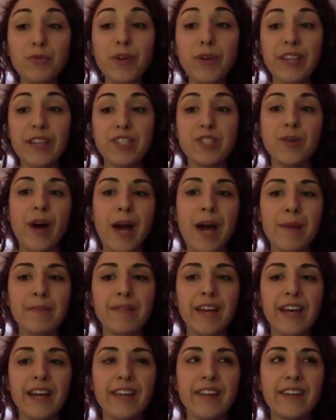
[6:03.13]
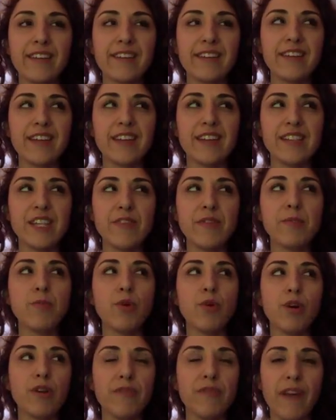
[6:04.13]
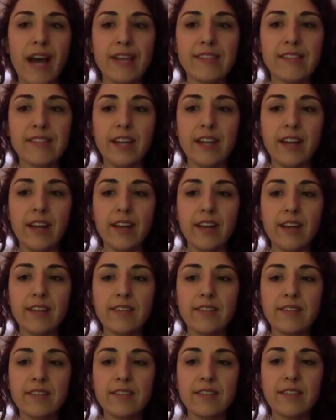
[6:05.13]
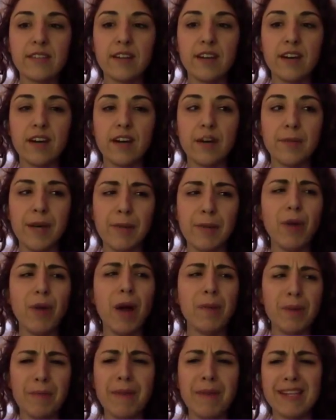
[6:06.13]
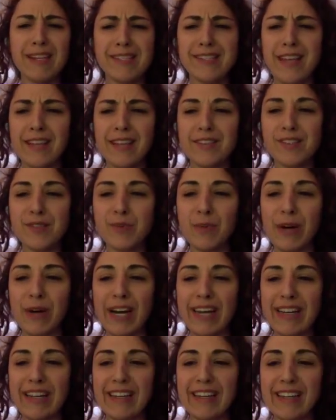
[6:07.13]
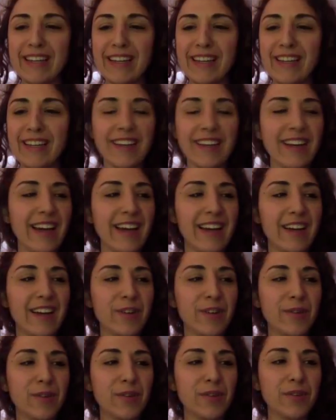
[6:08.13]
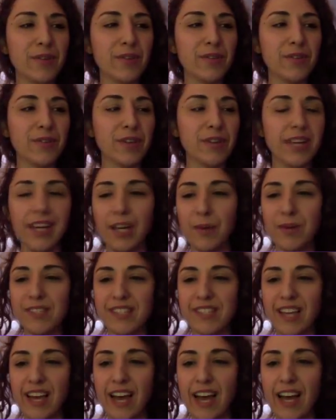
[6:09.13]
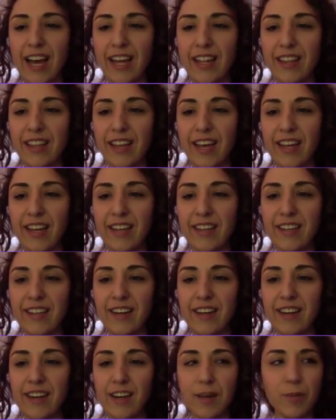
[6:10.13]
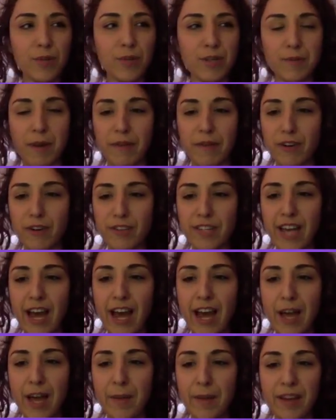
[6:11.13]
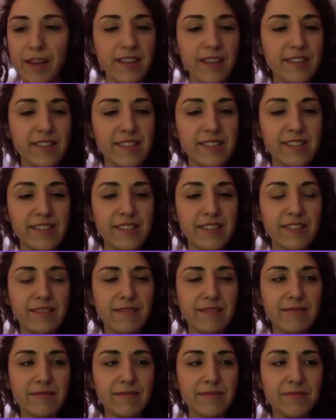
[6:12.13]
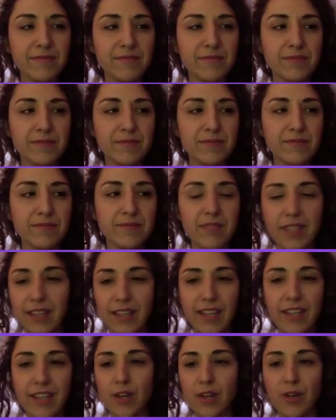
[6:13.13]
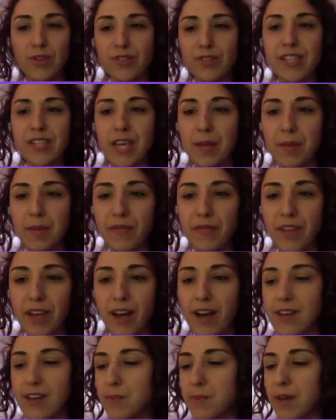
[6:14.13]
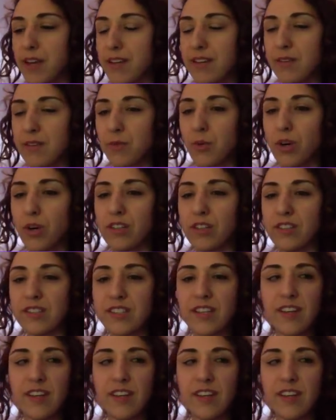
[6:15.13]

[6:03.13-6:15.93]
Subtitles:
So I'm like, it's even more fascinating, and probably makes sense why he was the guy that was my first guy, because in the whole scheme of the cosmic world,